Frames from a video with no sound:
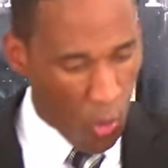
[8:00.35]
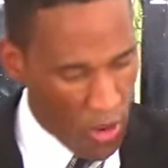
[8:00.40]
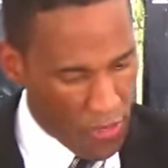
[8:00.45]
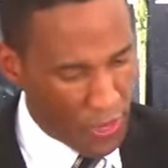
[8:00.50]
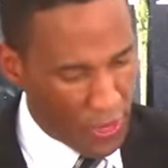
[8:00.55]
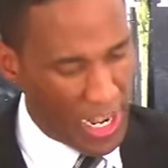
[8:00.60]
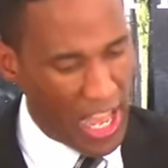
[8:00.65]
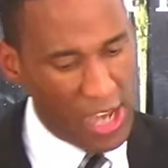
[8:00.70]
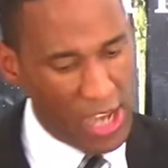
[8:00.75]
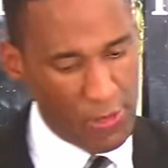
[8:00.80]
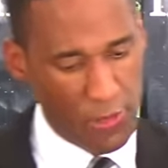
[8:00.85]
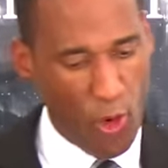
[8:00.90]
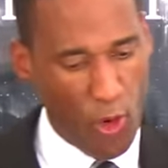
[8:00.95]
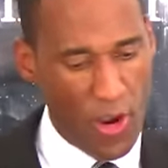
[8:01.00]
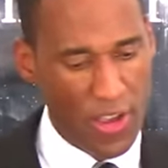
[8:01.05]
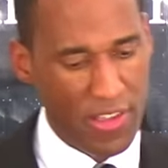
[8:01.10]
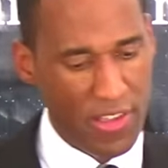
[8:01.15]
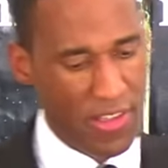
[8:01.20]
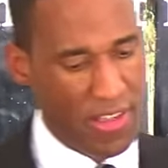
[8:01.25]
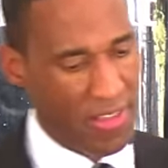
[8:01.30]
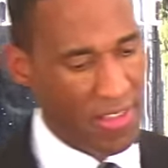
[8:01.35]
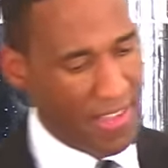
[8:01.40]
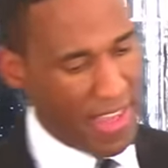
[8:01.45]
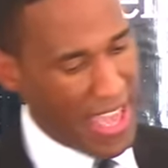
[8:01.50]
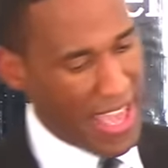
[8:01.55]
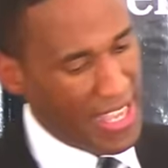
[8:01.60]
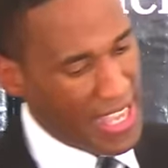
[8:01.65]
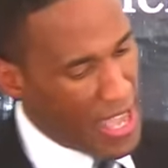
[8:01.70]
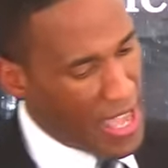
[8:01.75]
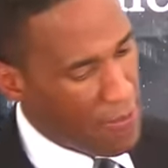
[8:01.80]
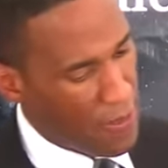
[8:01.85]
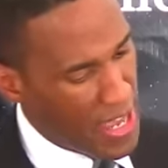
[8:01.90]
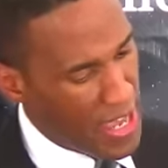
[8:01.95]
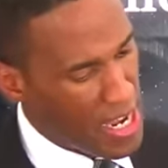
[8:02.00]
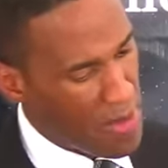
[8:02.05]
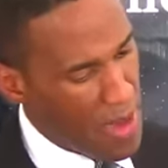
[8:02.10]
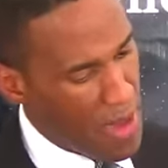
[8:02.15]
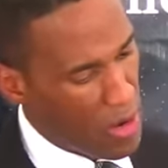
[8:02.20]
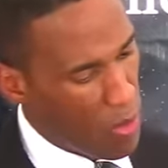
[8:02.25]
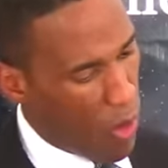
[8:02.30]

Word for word: With a loud voice, saying, If any